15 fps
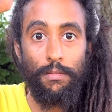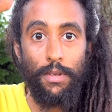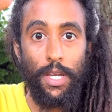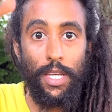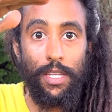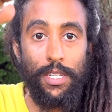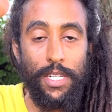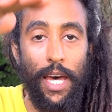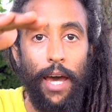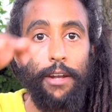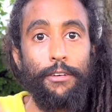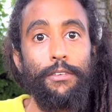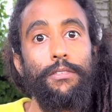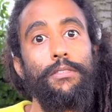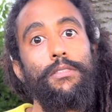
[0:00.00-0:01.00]
inside
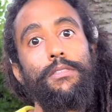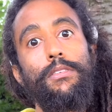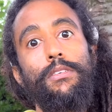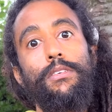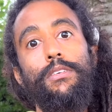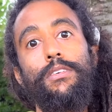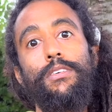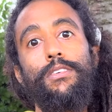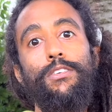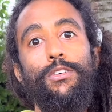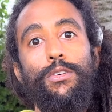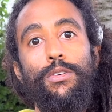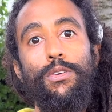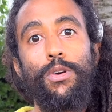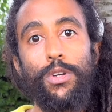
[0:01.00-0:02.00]
of
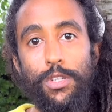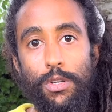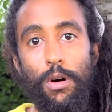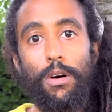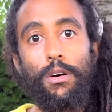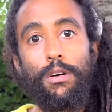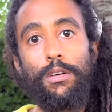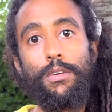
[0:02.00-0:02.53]
your soul.